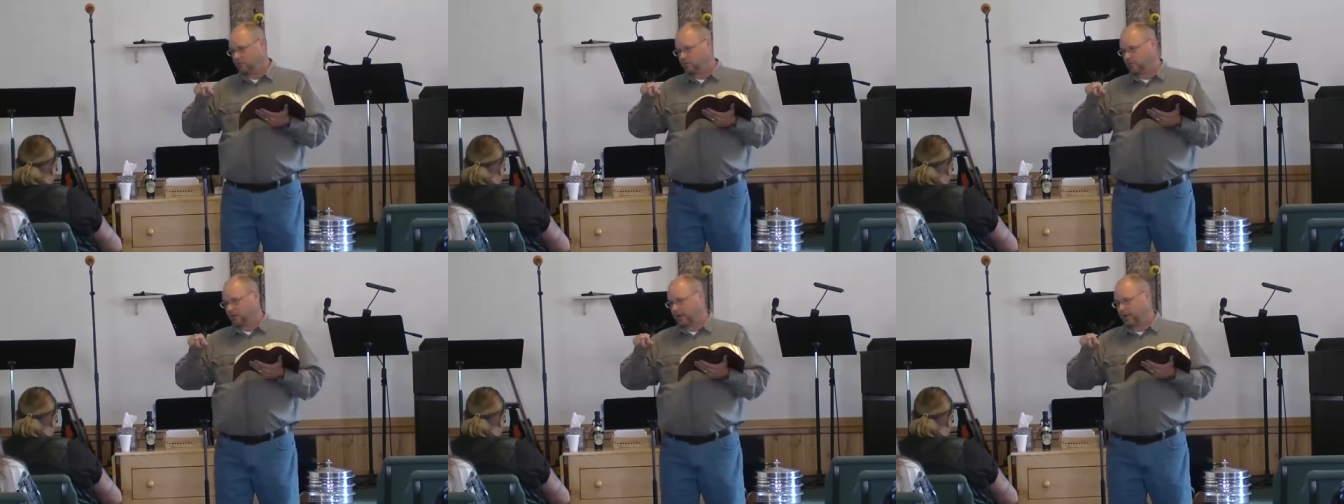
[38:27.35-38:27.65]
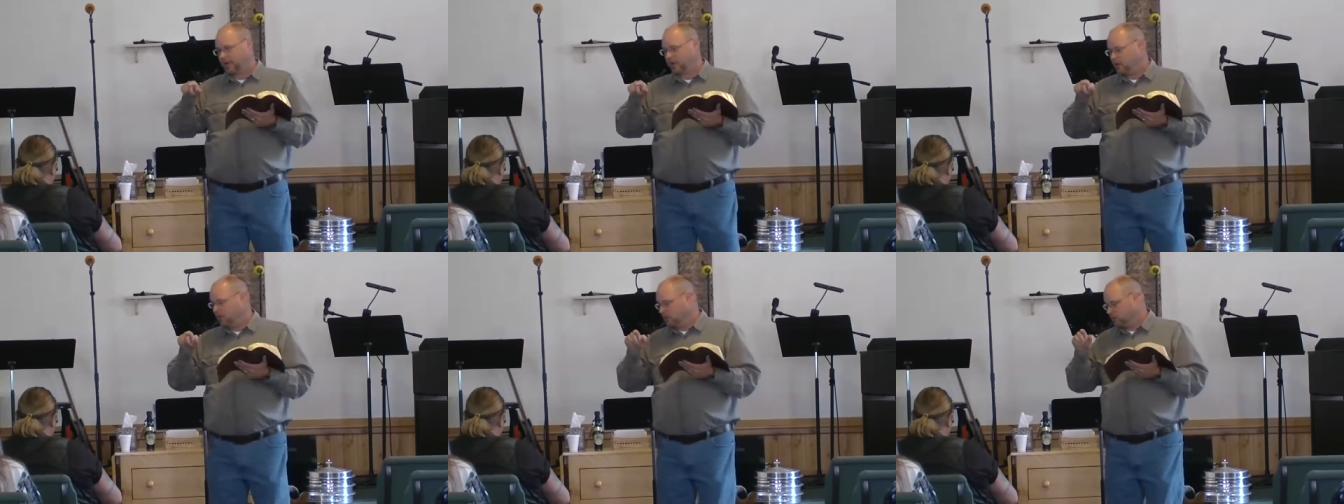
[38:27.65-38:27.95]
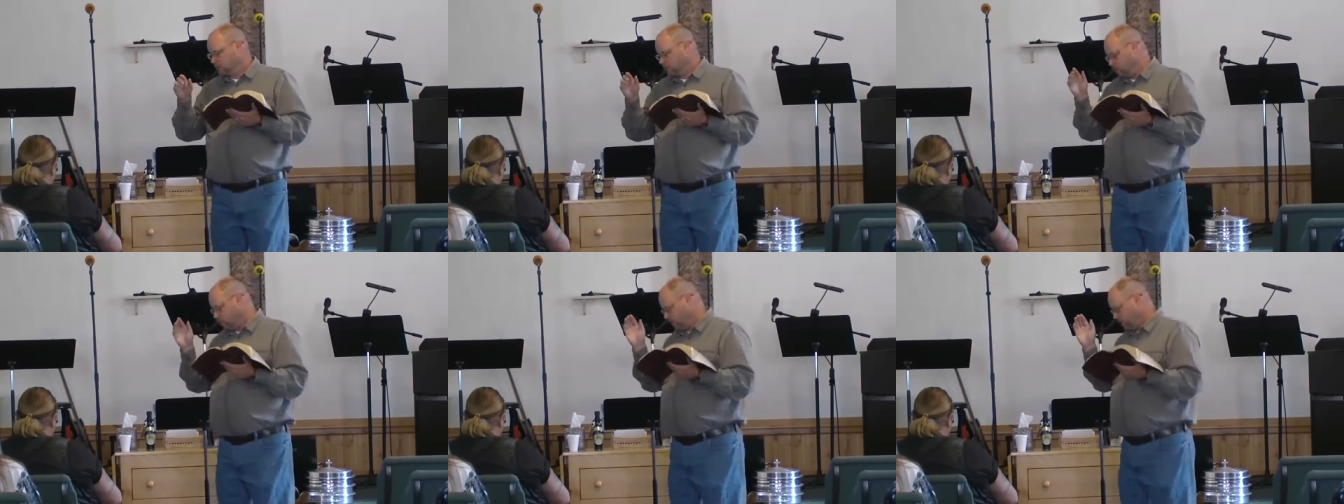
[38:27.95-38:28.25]
Okay?
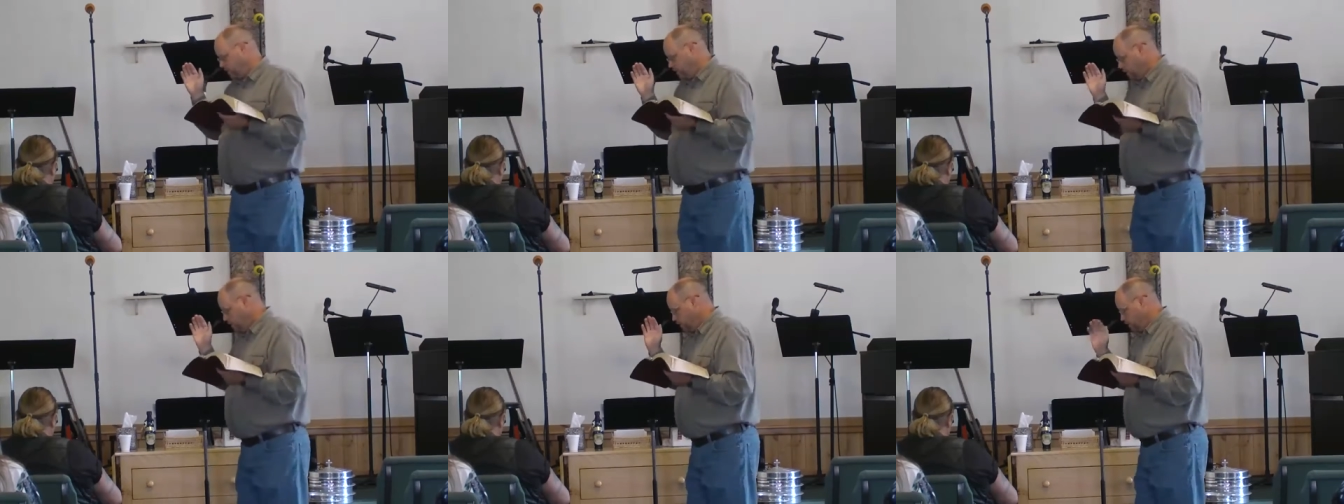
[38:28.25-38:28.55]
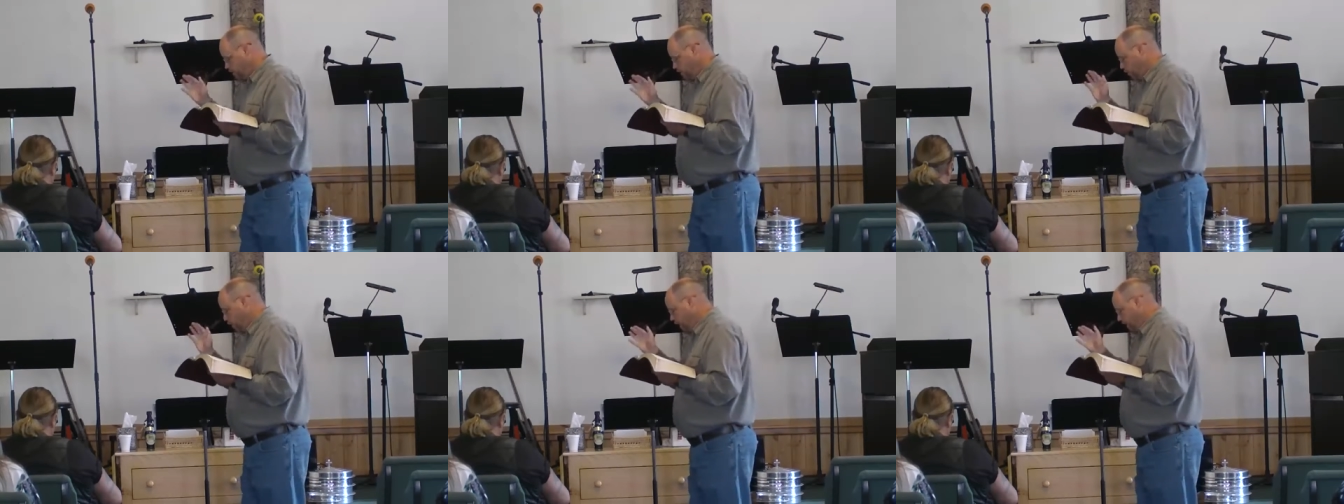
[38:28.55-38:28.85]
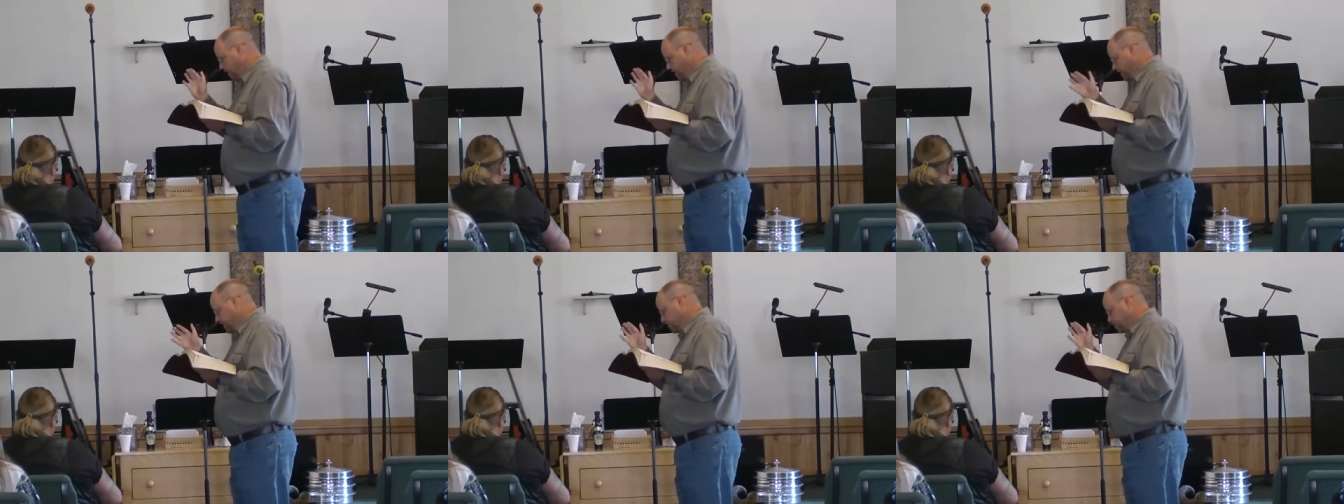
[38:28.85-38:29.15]
So when you're
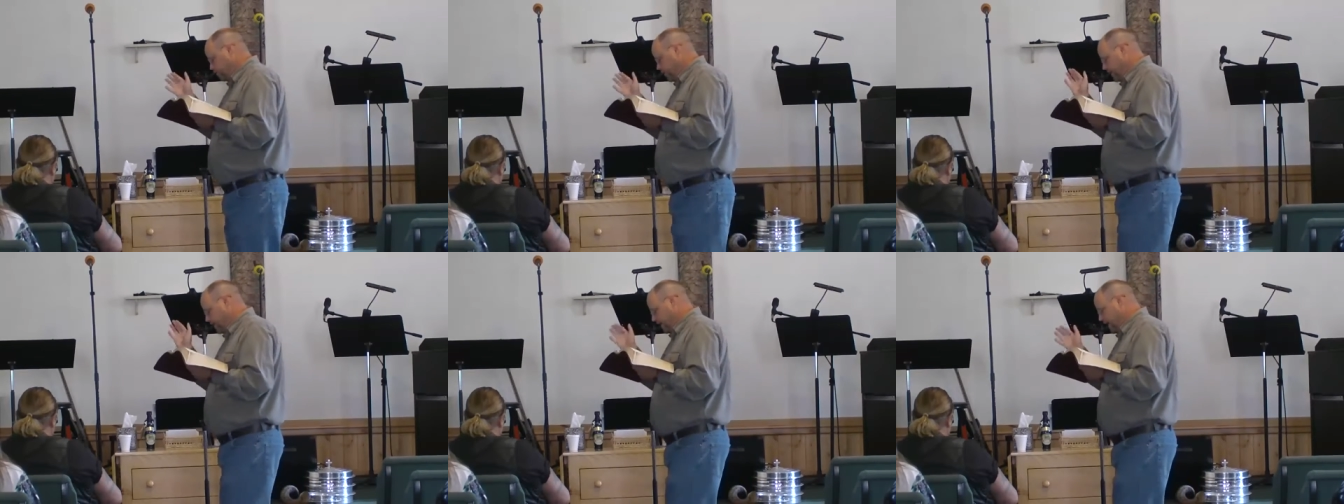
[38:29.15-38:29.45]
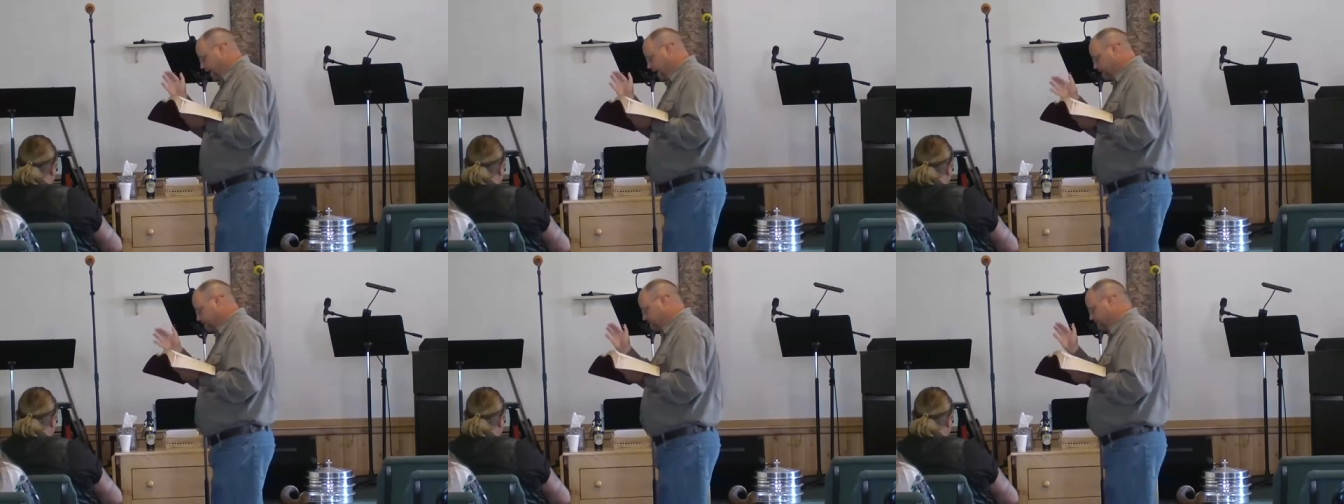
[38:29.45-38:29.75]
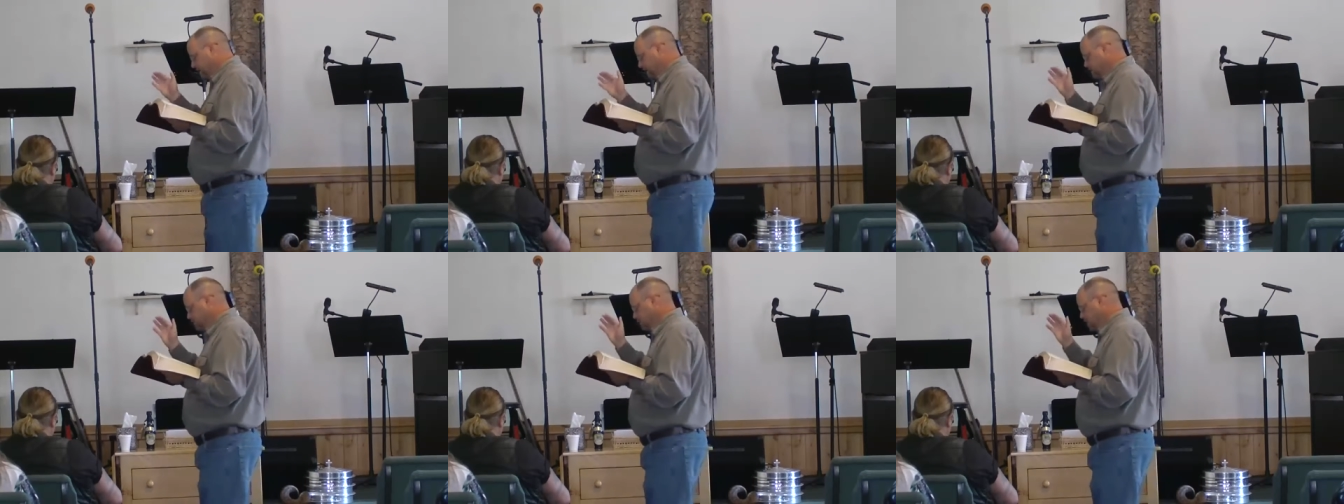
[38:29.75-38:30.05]
walking this way and God
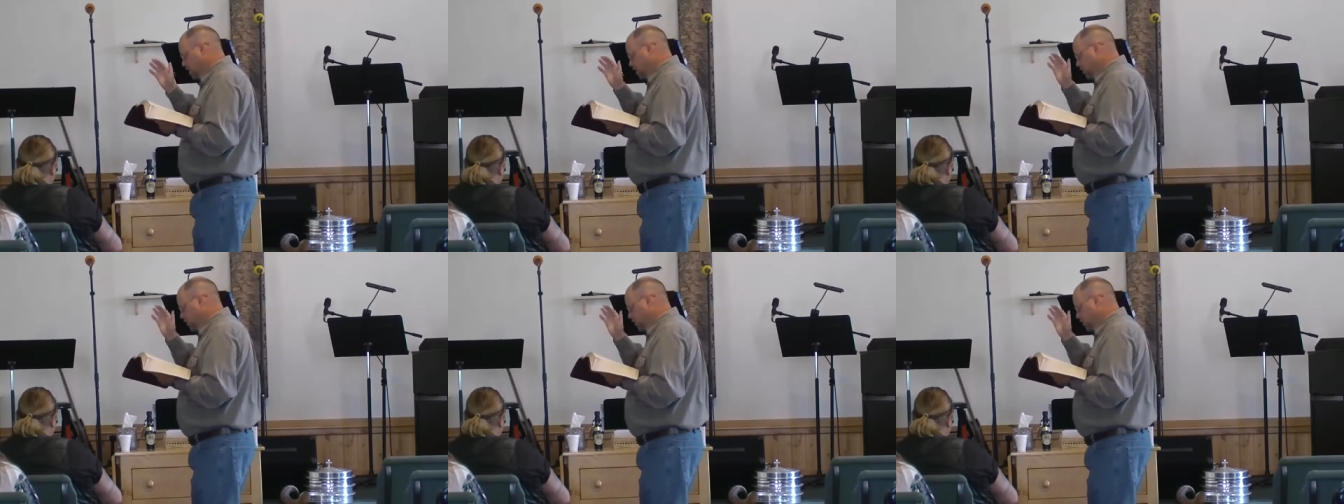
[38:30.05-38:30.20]
says,